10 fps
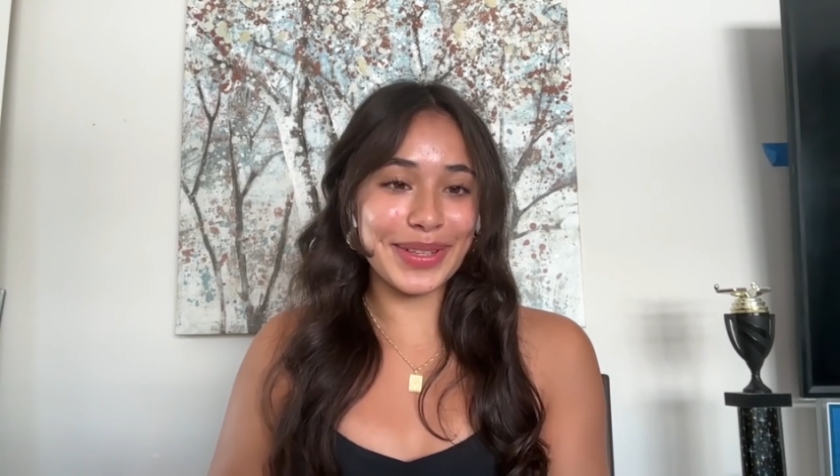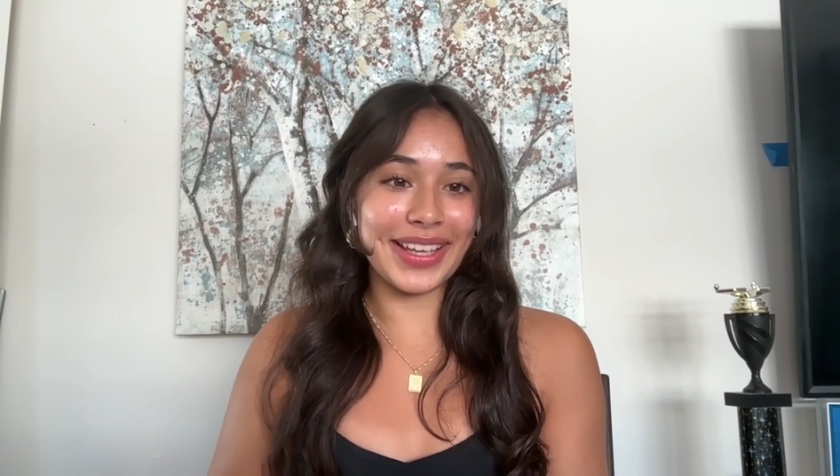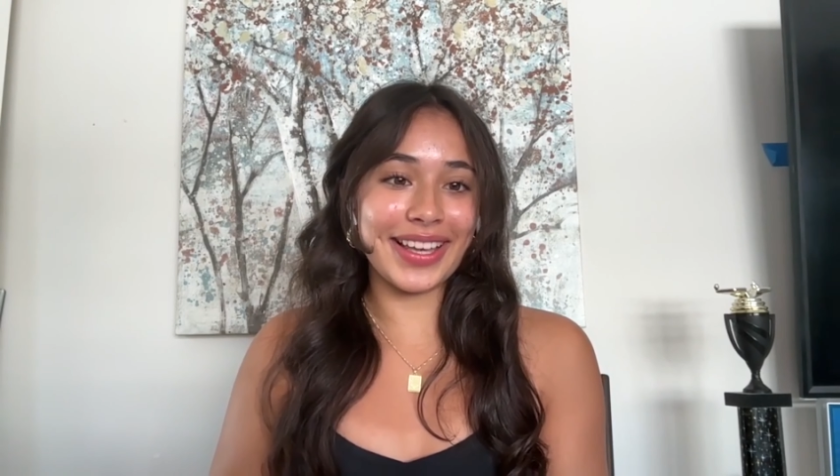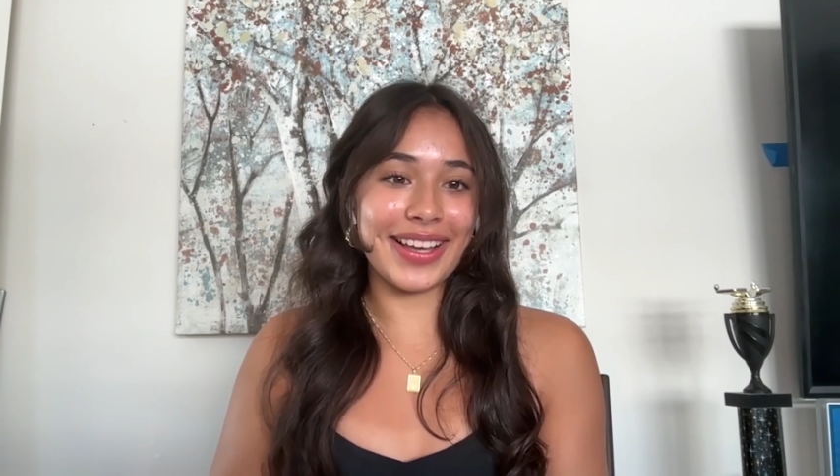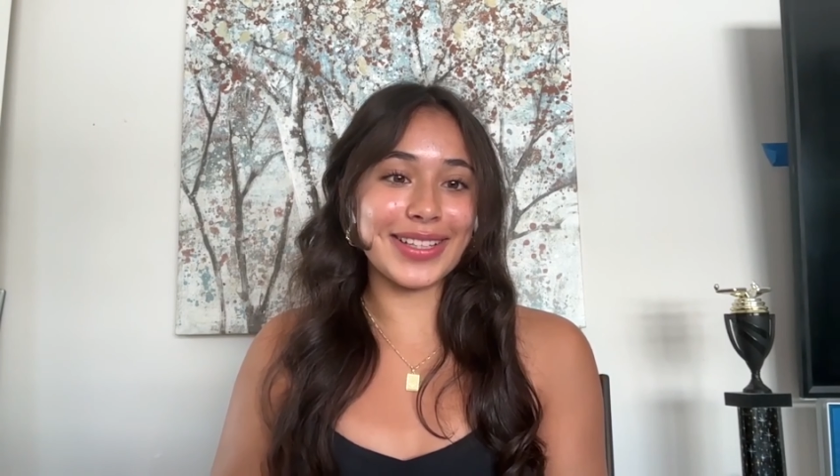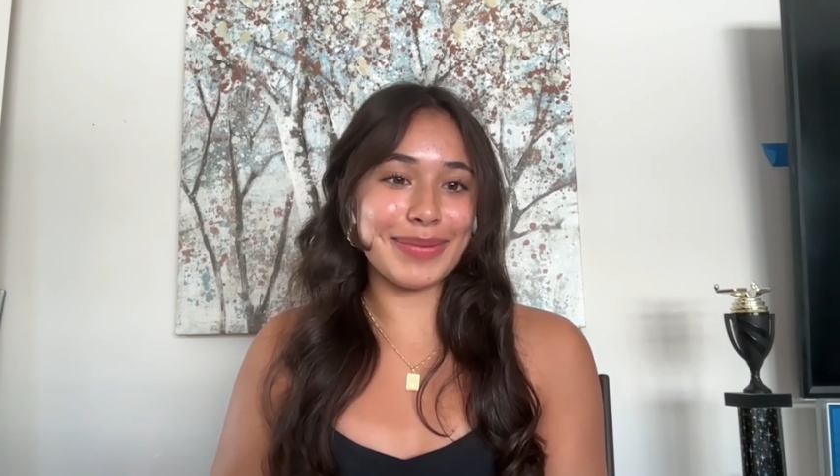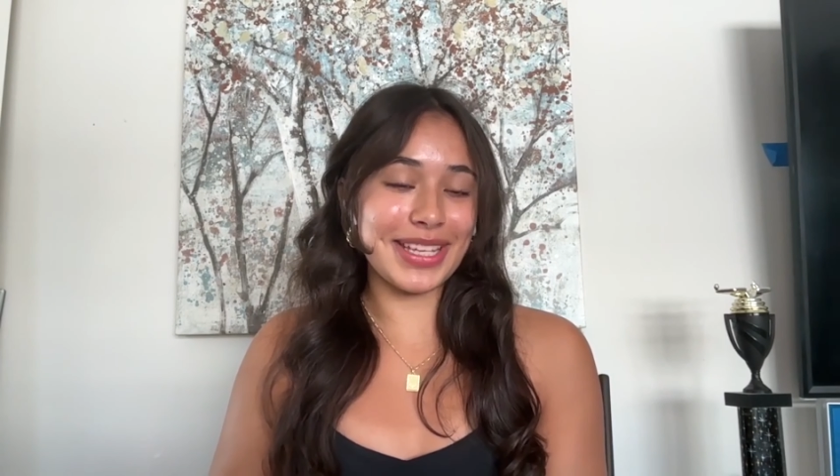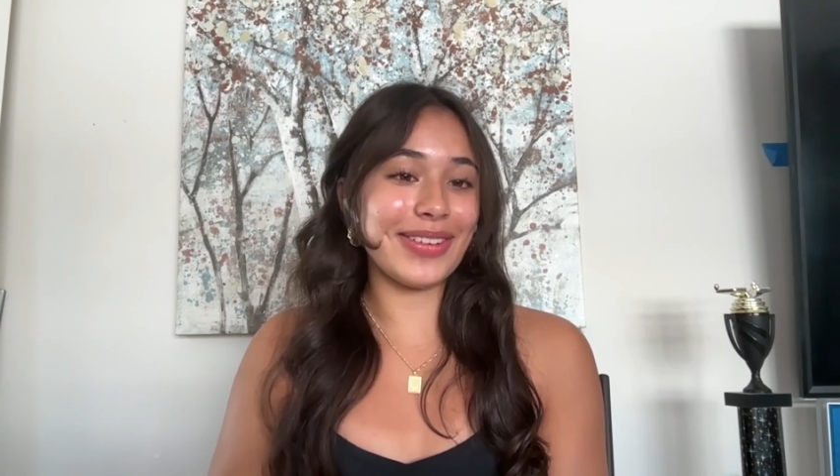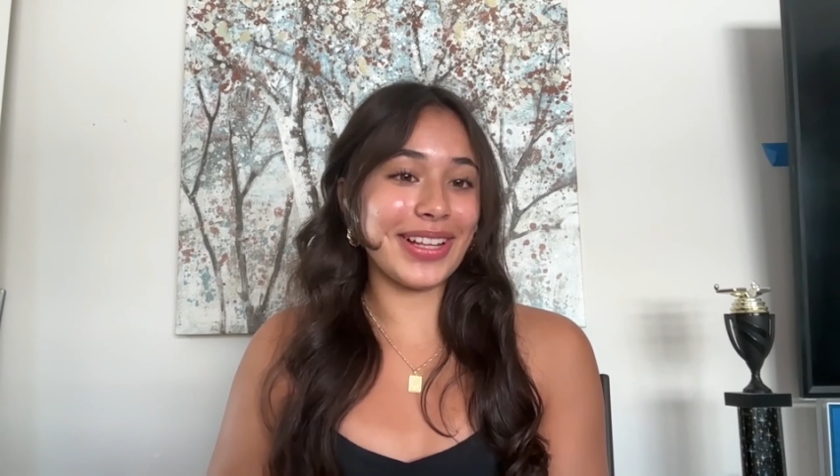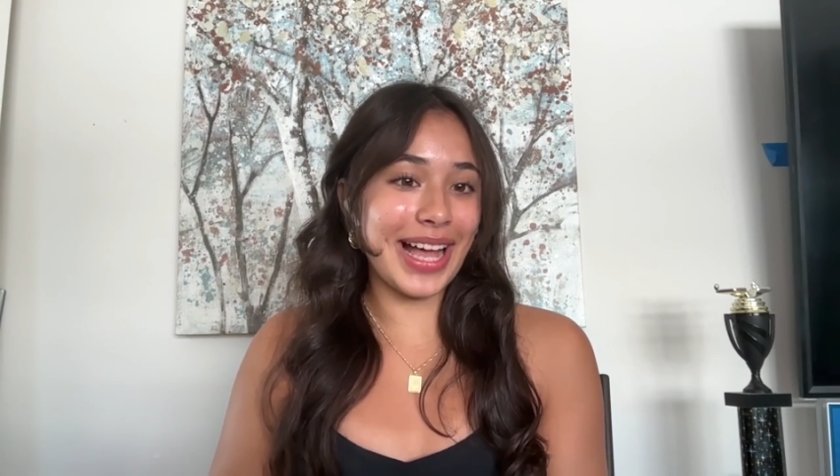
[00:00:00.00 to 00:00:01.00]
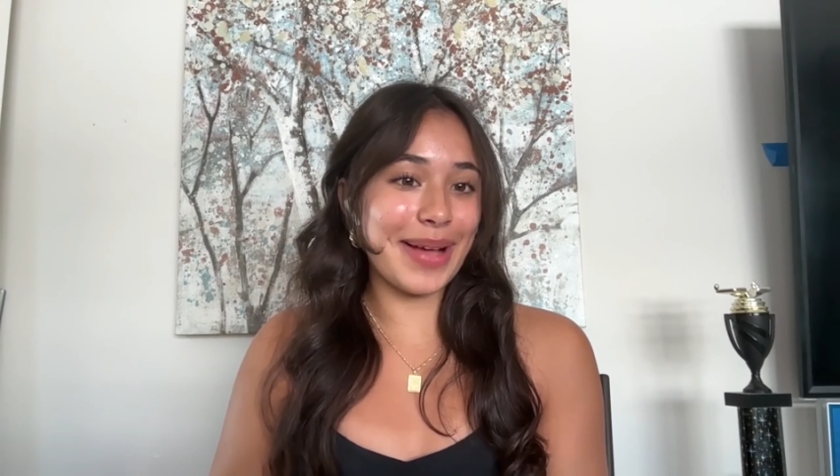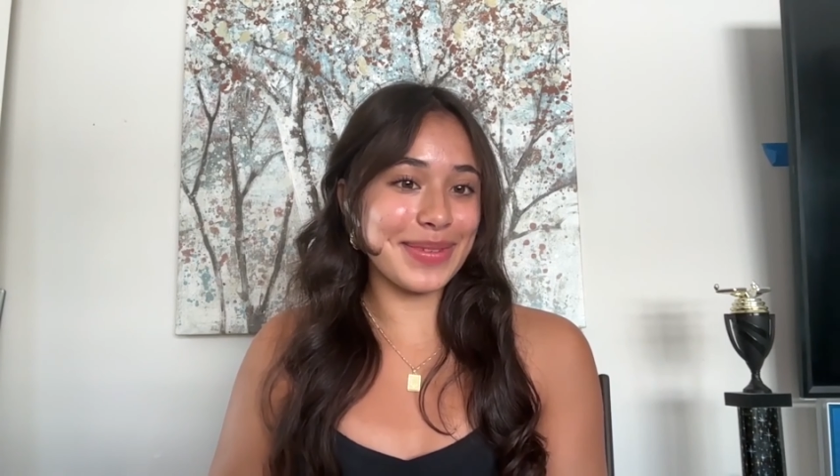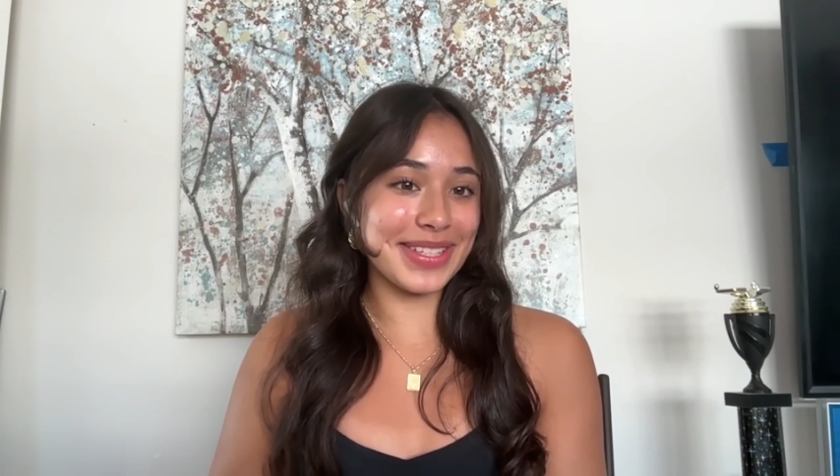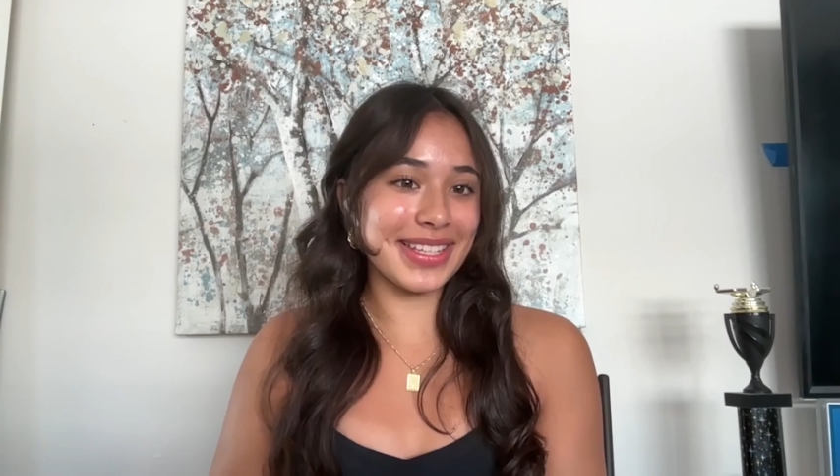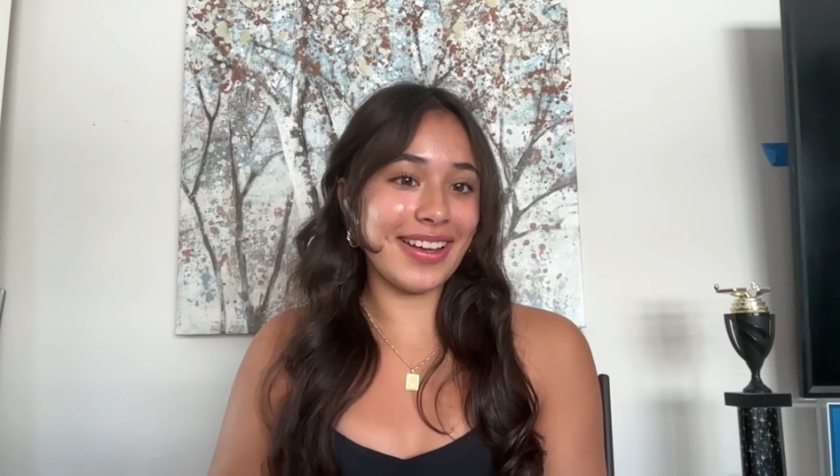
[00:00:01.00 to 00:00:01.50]
But like on specific
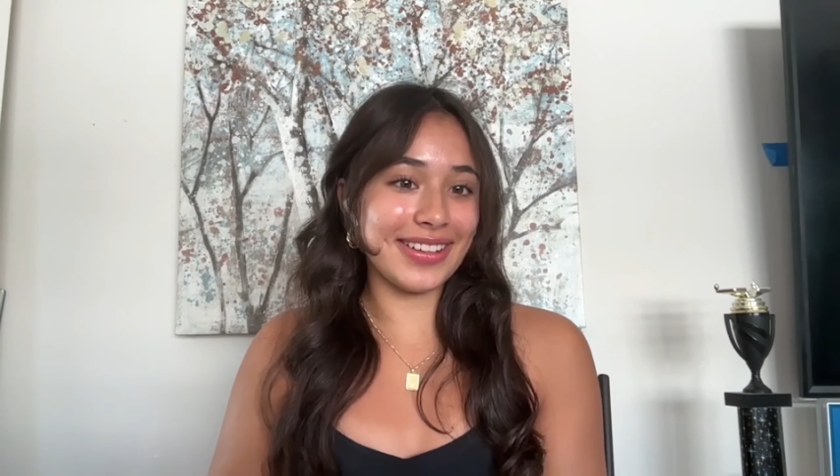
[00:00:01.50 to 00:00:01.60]
climbs,